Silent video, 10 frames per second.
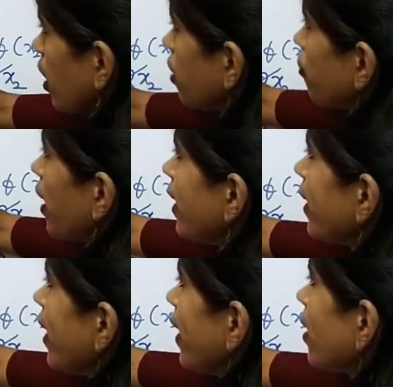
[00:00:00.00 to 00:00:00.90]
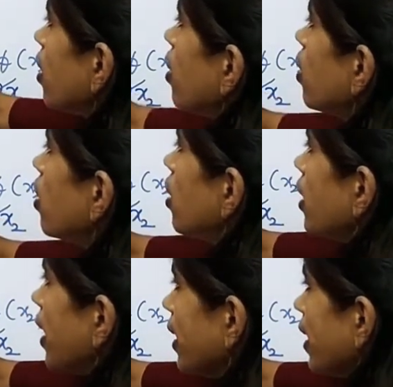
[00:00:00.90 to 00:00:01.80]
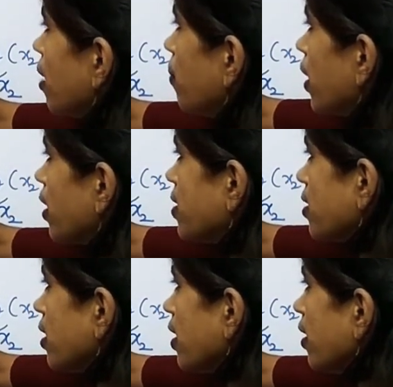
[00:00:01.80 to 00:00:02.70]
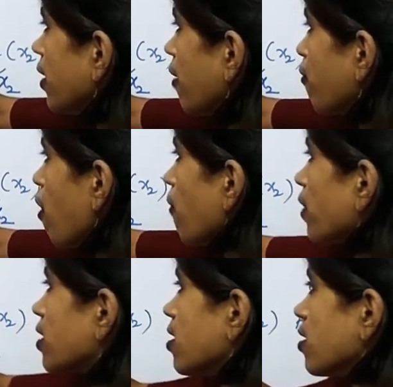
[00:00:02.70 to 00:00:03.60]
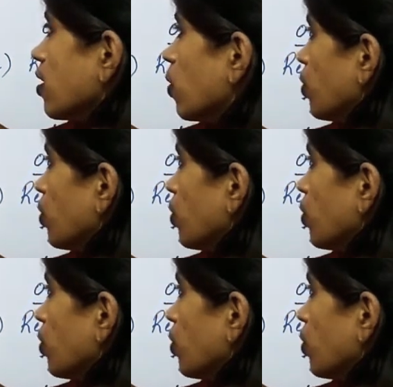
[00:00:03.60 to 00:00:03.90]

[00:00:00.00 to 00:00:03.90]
if I take any number is here f of x is equal